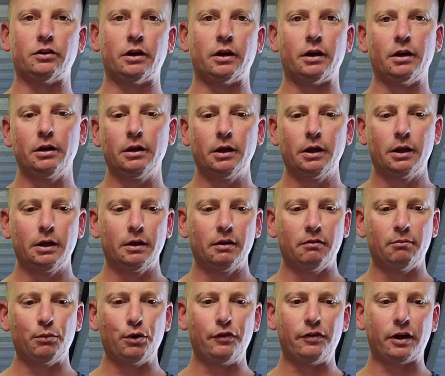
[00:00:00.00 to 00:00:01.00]
are
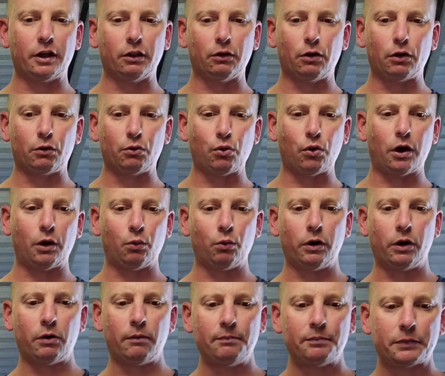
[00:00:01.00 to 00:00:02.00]
moving along quite
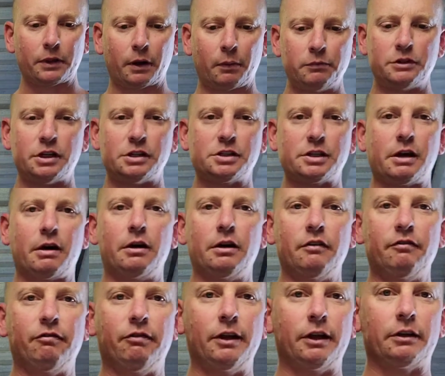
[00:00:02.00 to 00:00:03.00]
well. I'm just going
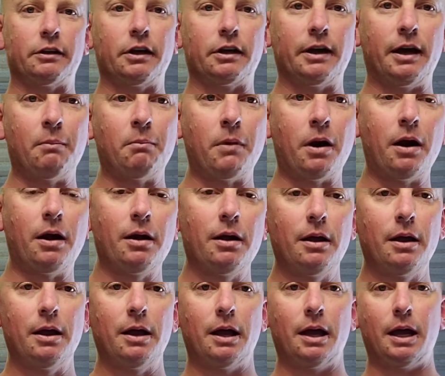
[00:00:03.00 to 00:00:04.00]
to flick the camera
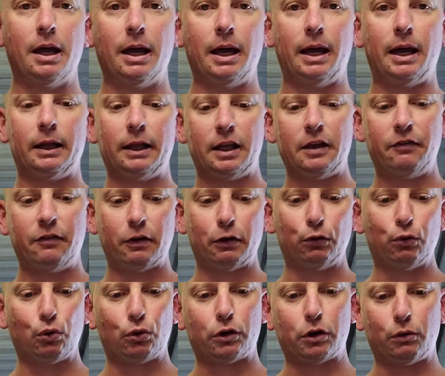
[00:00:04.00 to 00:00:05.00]
and give you a
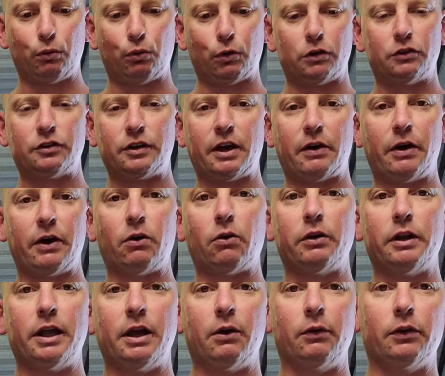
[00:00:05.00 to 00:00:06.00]
look at what's going
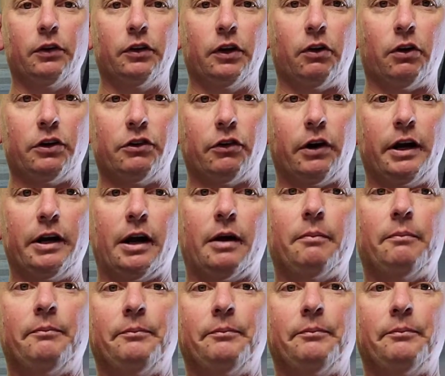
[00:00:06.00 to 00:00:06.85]
on here in the dehydrator.